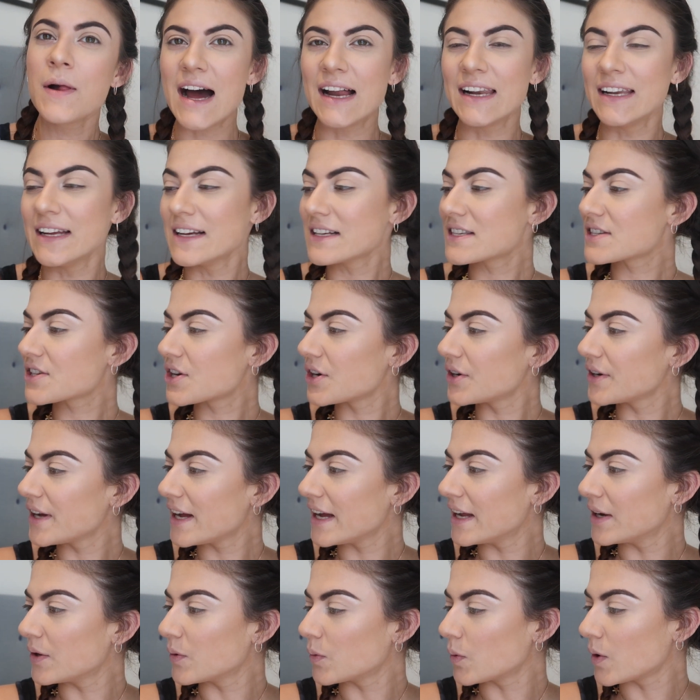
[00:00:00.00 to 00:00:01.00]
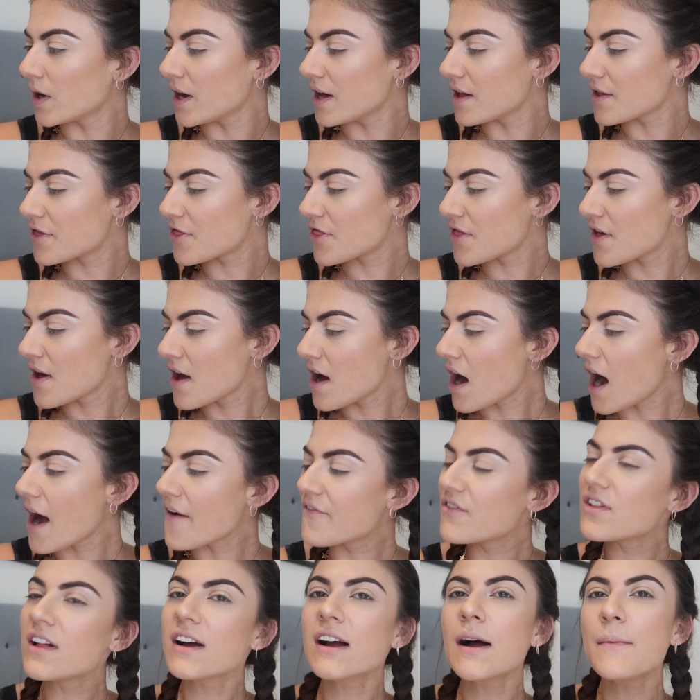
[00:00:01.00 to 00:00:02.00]
And let's go in with, I
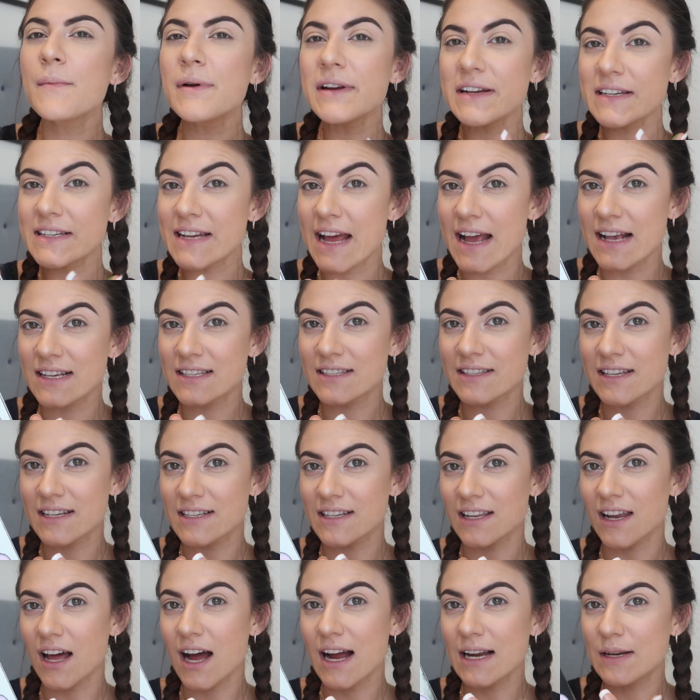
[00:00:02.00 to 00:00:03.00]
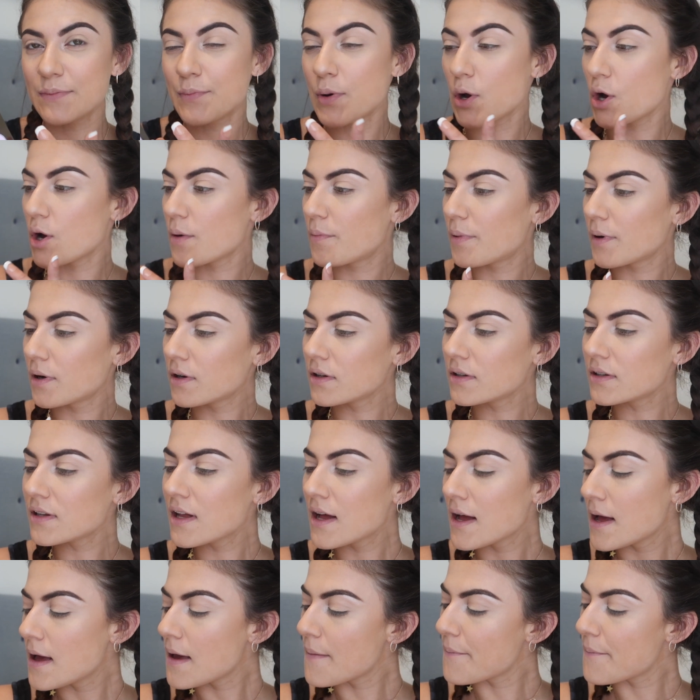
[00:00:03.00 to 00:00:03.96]
feel like I'm going to test this light purple